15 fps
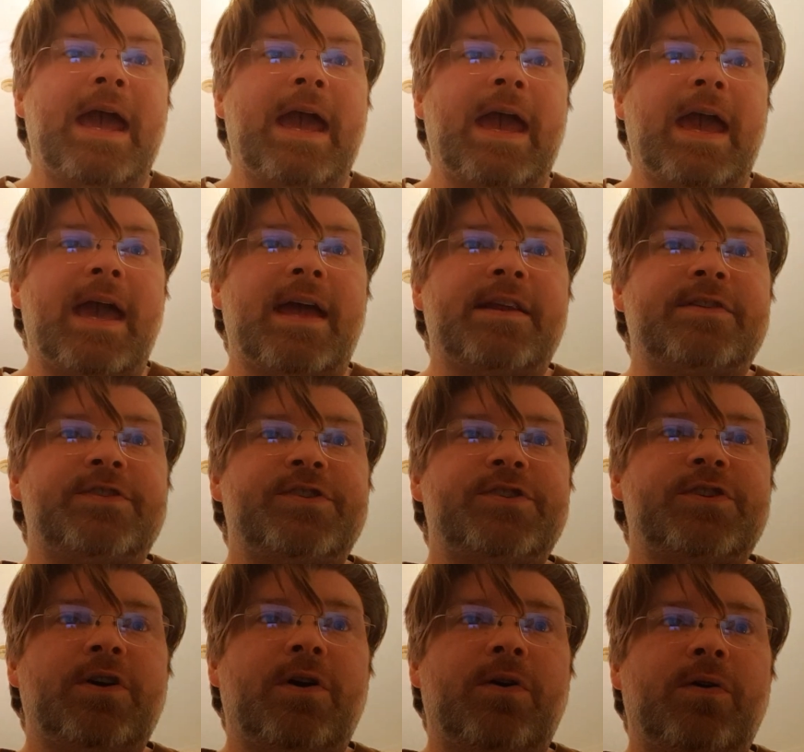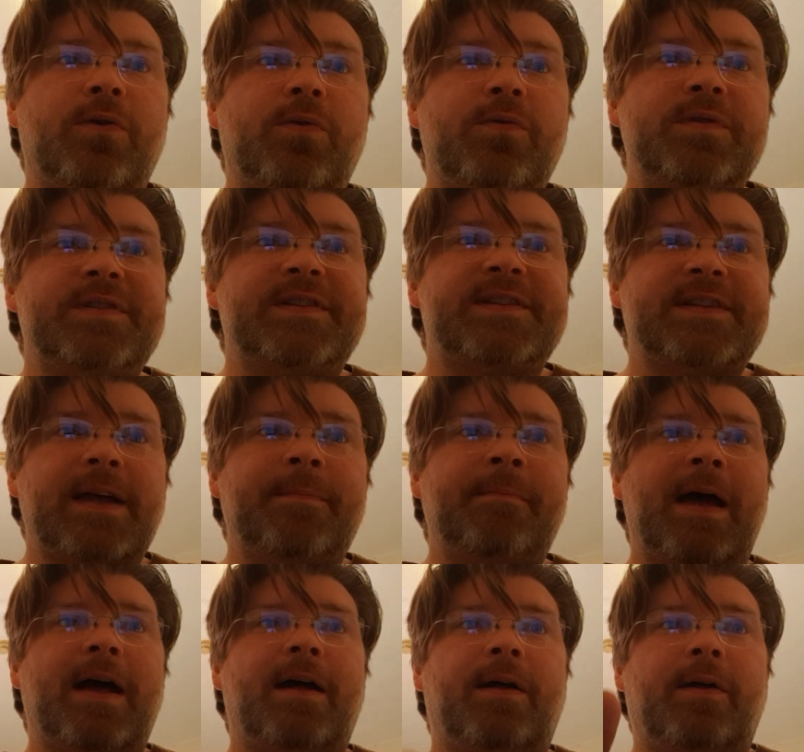And so
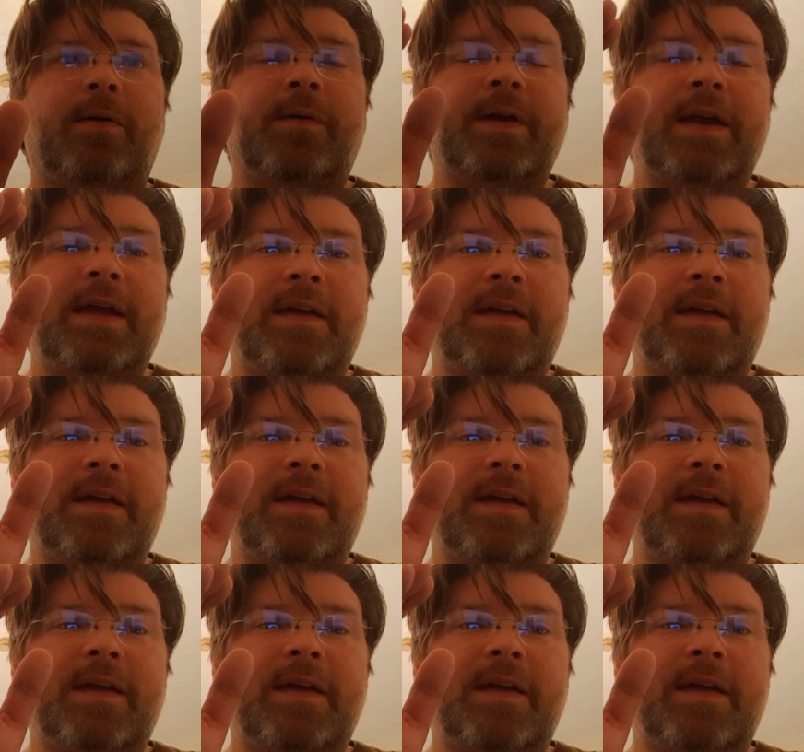somehow,